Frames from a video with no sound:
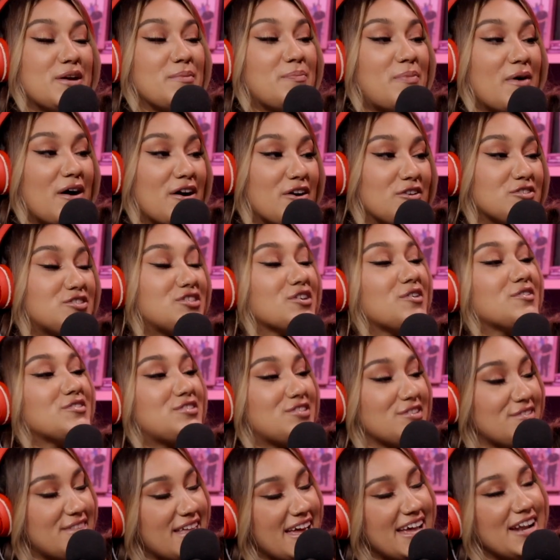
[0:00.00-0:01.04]
I bought.
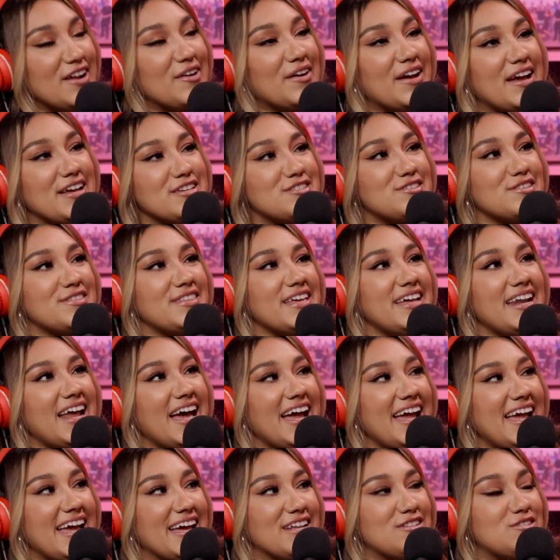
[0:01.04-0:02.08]
So then
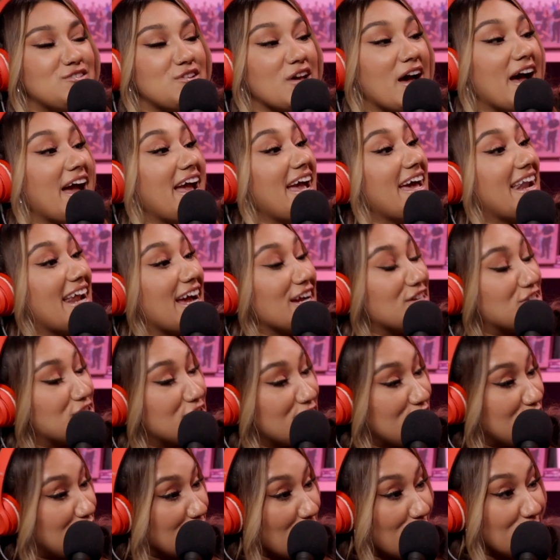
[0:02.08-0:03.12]
I had
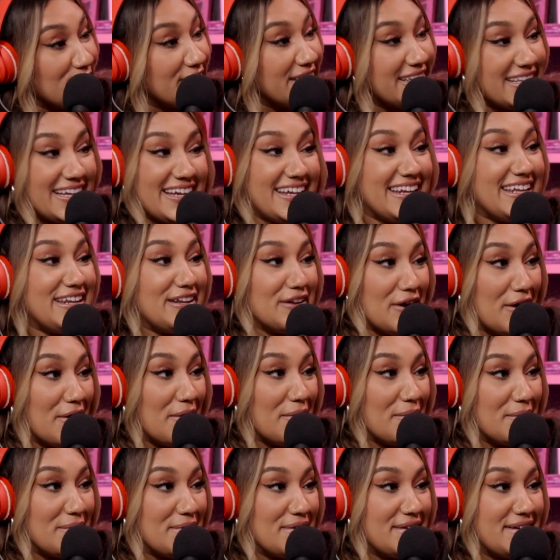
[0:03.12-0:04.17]
actually told the lady
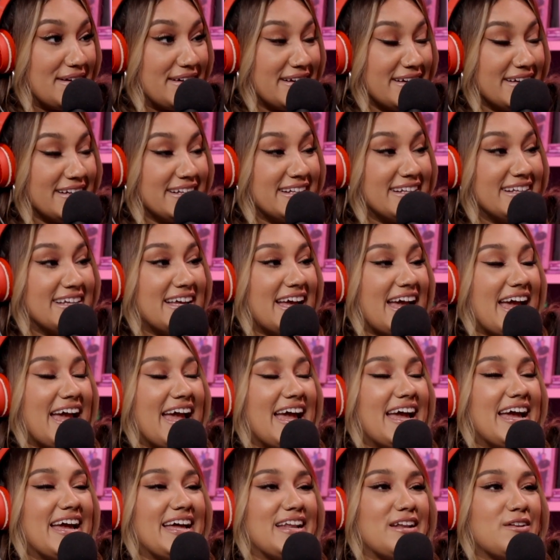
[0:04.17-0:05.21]
no,
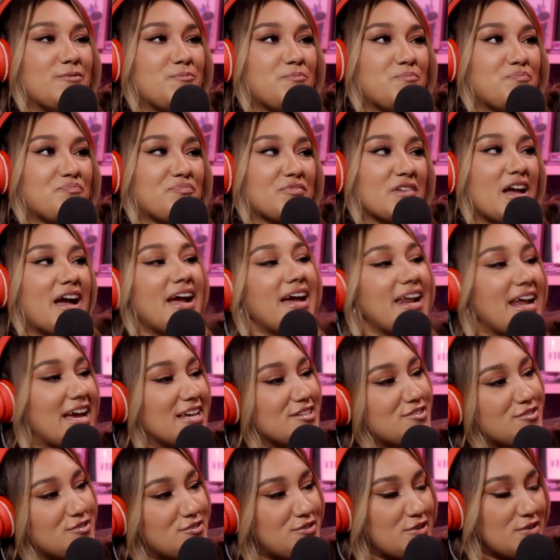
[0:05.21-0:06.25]
and I had
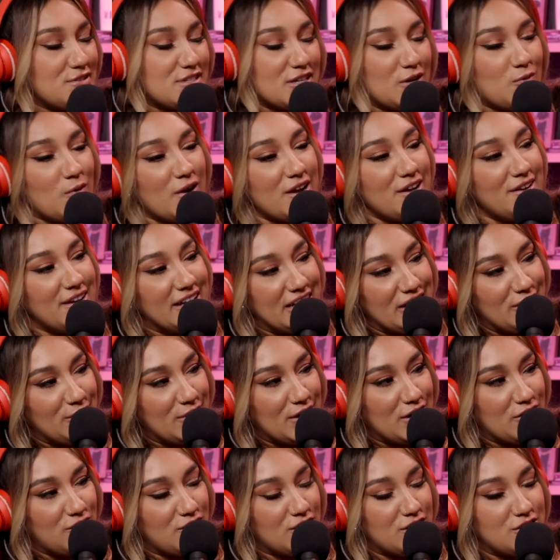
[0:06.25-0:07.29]
asked her too. I was like, "Why are you getting
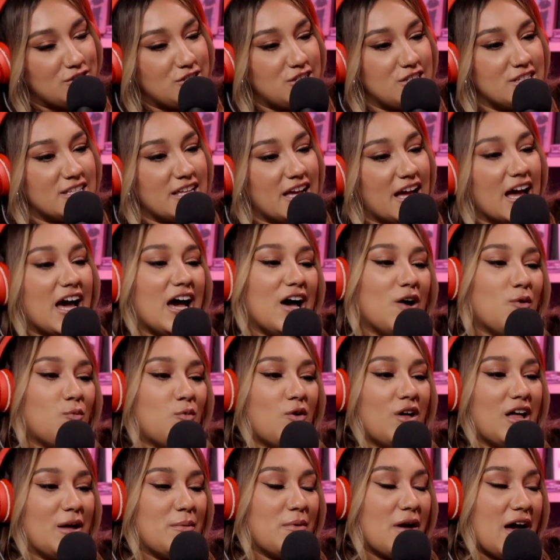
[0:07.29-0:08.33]
rid of her?" And she's like, "Oh,
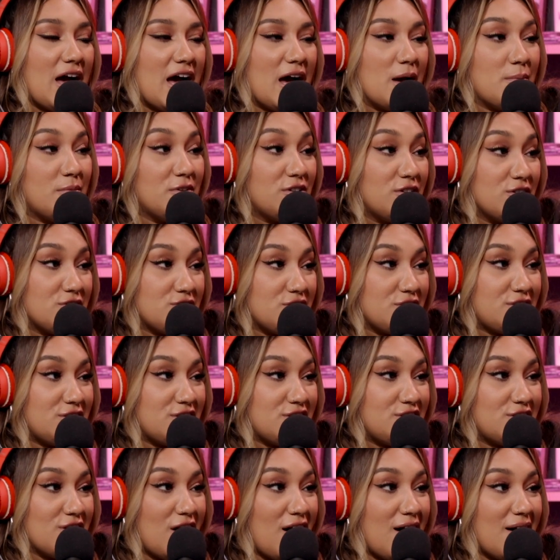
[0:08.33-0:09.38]
well, I'm allergic
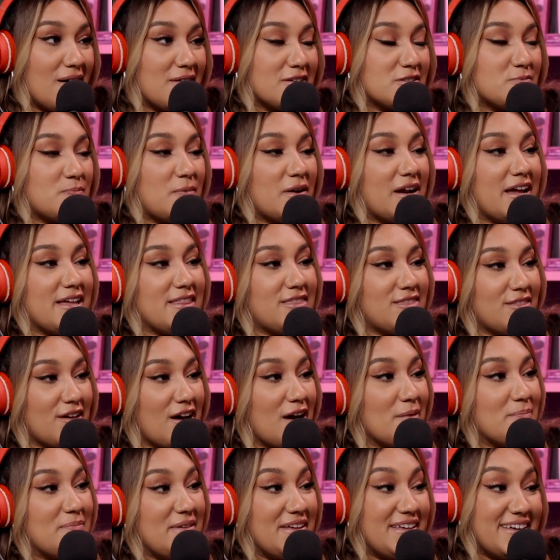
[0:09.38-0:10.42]
to dogs, but I
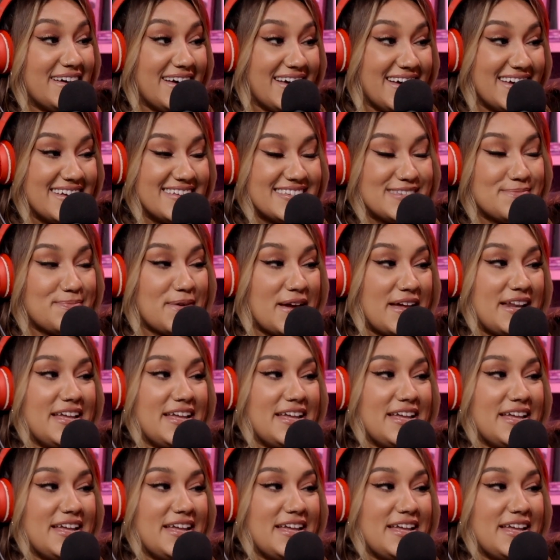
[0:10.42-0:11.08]
thought because